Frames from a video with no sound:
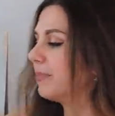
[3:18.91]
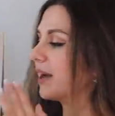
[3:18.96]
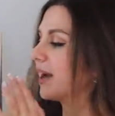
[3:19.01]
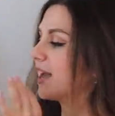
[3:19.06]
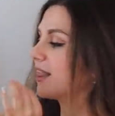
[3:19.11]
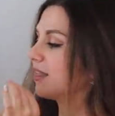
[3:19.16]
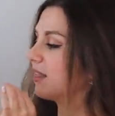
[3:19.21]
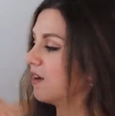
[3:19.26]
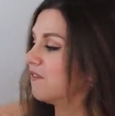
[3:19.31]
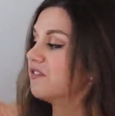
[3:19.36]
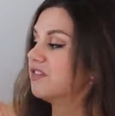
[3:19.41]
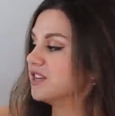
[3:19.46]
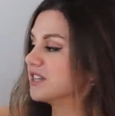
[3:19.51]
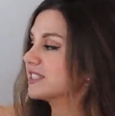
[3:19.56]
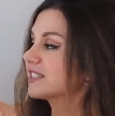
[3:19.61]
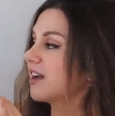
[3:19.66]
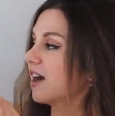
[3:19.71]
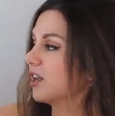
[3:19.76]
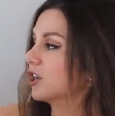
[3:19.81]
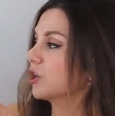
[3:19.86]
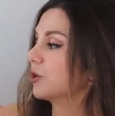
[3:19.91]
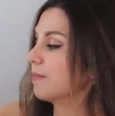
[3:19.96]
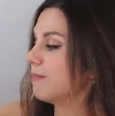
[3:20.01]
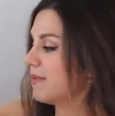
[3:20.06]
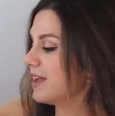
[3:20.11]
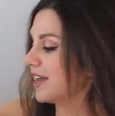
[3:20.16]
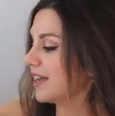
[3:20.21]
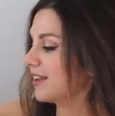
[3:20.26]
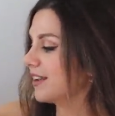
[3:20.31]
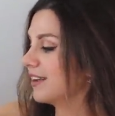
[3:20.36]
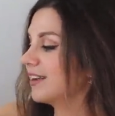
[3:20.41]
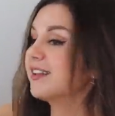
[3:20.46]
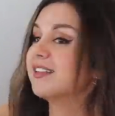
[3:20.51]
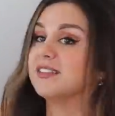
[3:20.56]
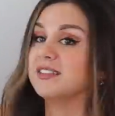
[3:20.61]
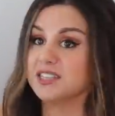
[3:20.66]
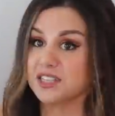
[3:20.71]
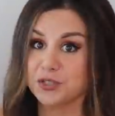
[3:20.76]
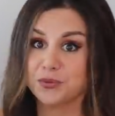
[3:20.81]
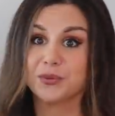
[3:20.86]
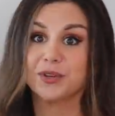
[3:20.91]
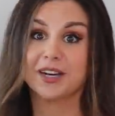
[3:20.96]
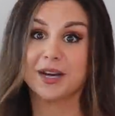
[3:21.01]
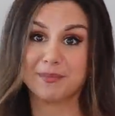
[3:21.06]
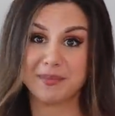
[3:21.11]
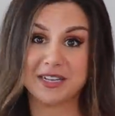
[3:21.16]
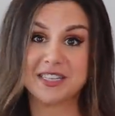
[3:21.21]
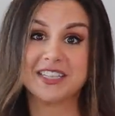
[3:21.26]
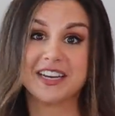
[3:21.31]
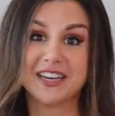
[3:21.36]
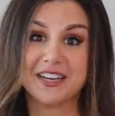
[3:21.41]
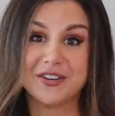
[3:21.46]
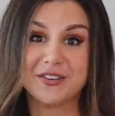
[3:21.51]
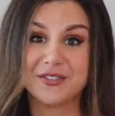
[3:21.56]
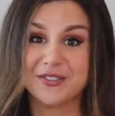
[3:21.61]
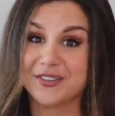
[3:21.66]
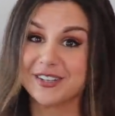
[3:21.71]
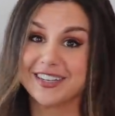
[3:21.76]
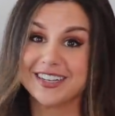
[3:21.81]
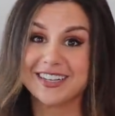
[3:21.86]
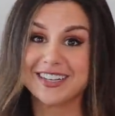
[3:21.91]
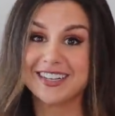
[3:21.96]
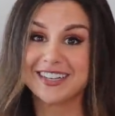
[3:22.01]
but I love this color mink. This one I'm excited for.